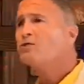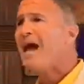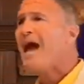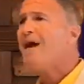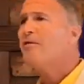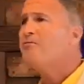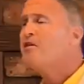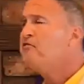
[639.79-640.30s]

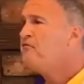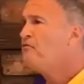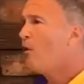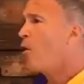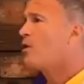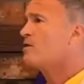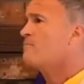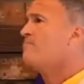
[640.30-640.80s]
down the
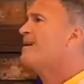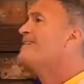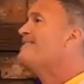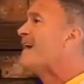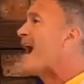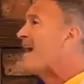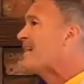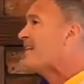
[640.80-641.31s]
fort
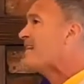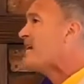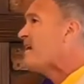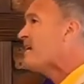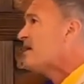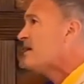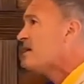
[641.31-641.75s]
mentality?